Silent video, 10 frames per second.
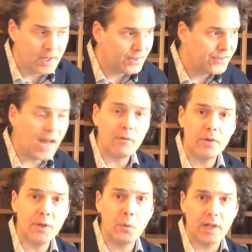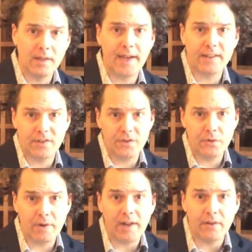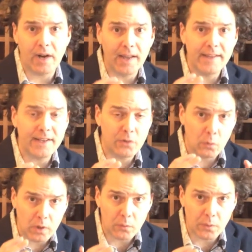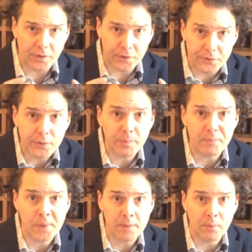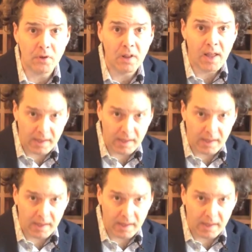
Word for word: It's not really what I like to do. Rather, I like to work with a group of people.